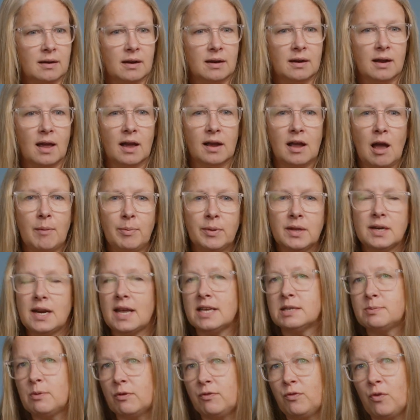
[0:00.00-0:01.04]
And a couple of
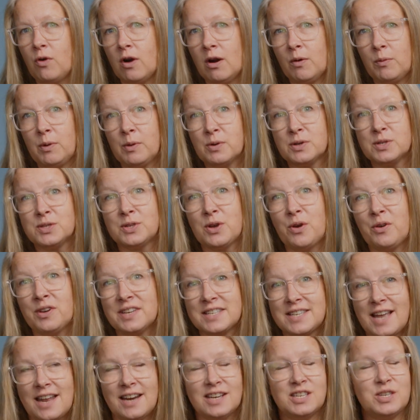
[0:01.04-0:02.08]
days before, we were so
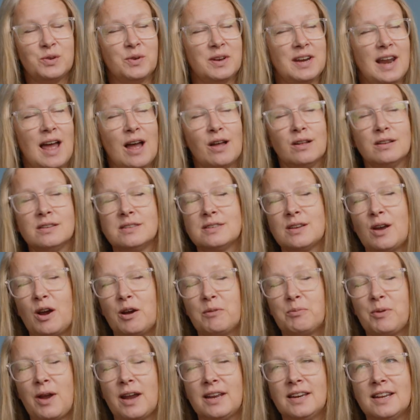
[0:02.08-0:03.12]
excited to announce
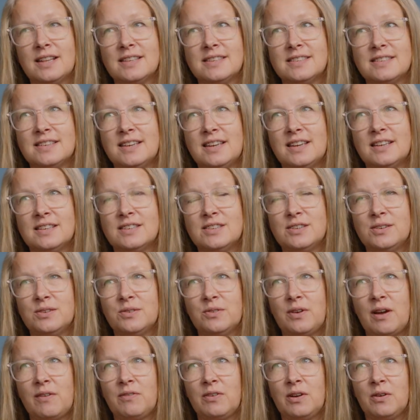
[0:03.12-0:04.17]
our pregnancy
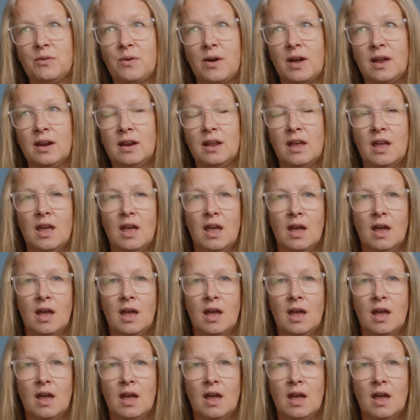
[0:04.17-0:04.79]
to everyone.